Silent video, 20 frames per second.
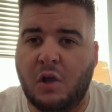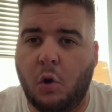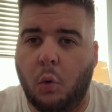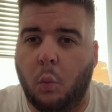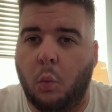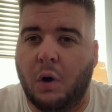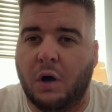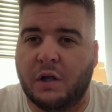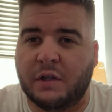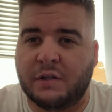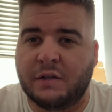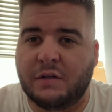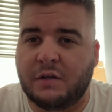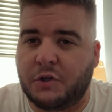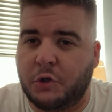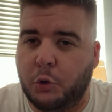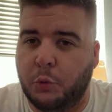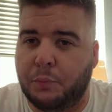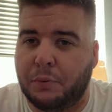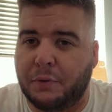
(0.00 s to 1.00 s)
one,
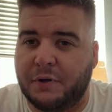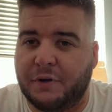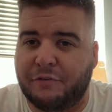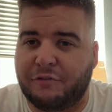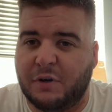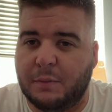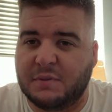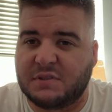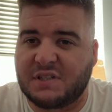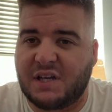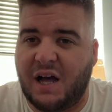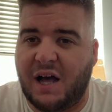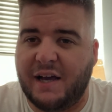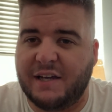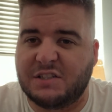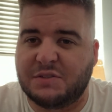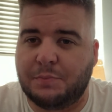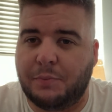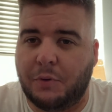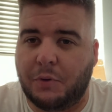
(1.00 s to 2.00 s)
Cooper from Sky
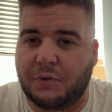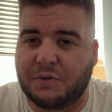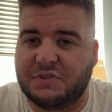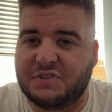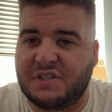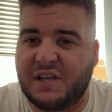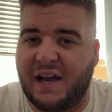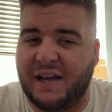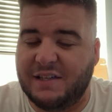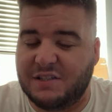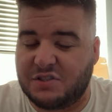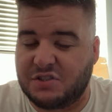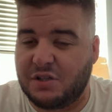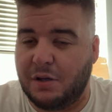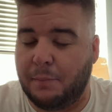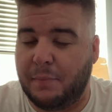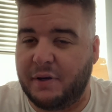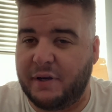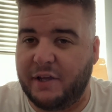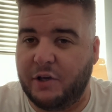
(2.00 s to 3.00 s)
Sports, that is
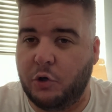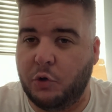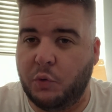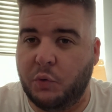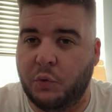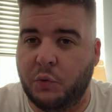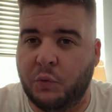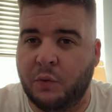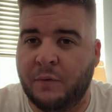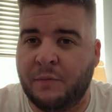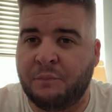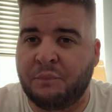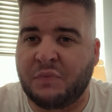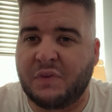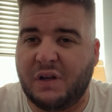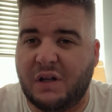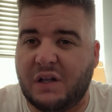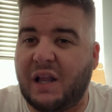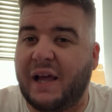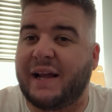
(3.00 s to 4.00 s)
somebody who
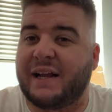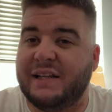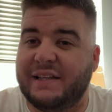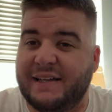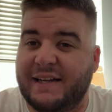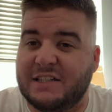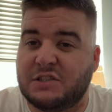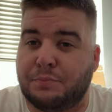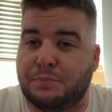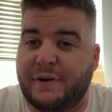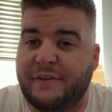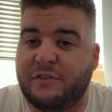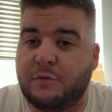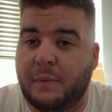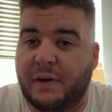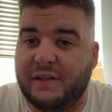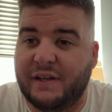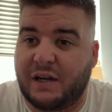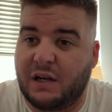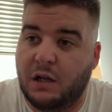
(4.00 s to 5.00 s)
likely gets briefed
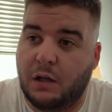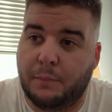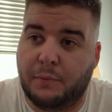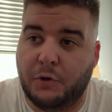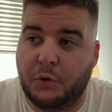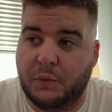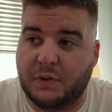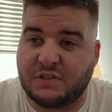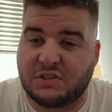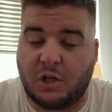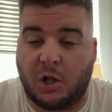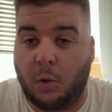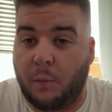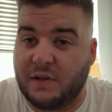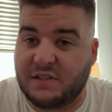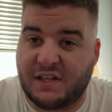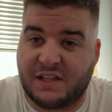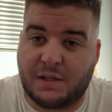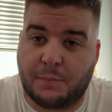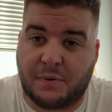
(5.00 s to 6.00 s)
by the club, who is
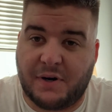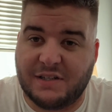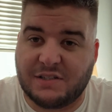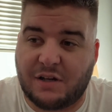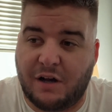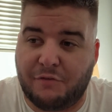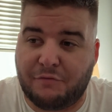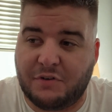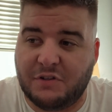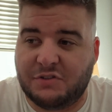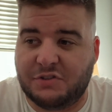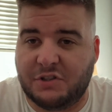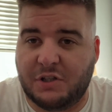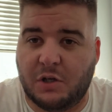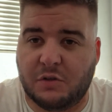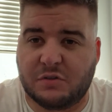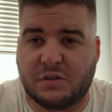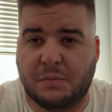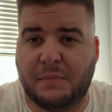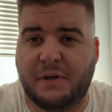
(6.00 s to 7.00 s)
always at the press conference,
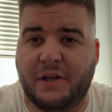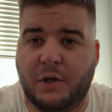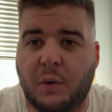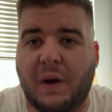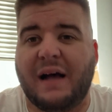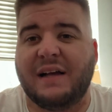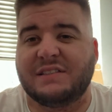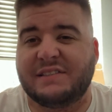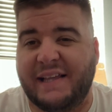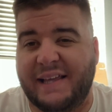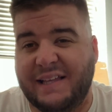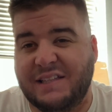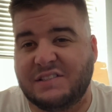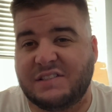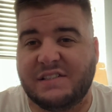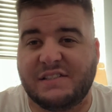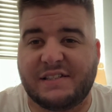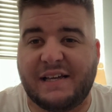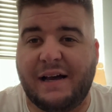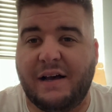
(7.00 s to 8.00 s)
somebody who has the ins
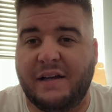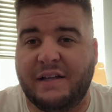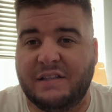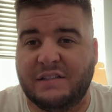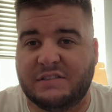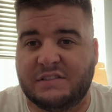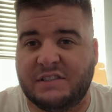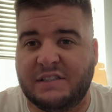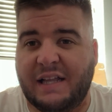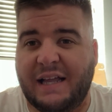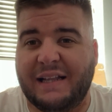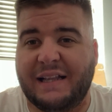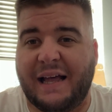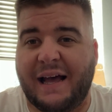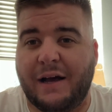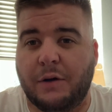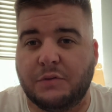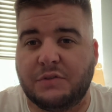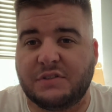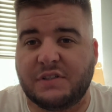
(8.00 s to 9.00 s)
and
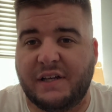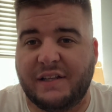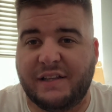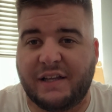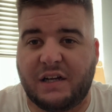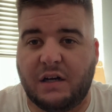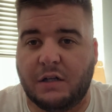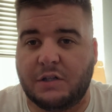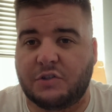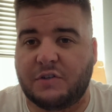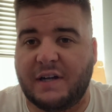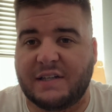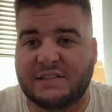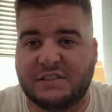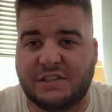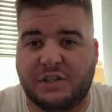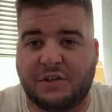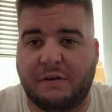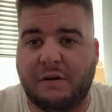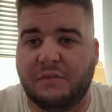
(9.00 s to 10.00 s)
outs and the contracts
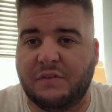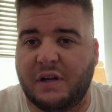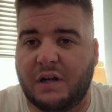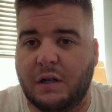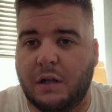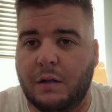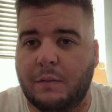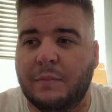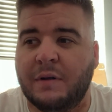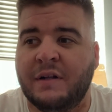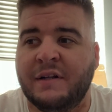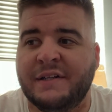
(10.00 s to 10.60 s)
and around the club.